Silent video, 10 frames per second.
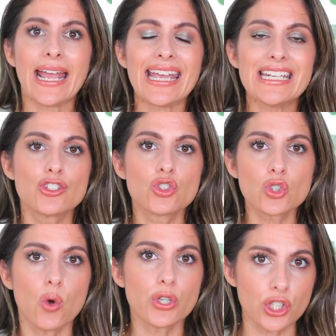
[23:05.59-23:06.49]
It is
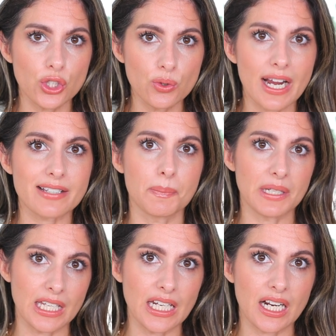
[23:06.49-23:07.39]
so cute as a
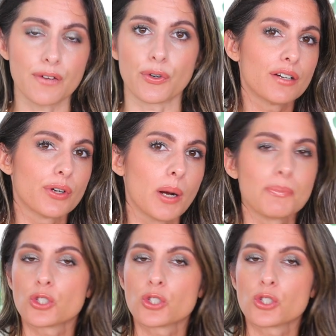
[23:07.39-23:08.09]
bikini cover up.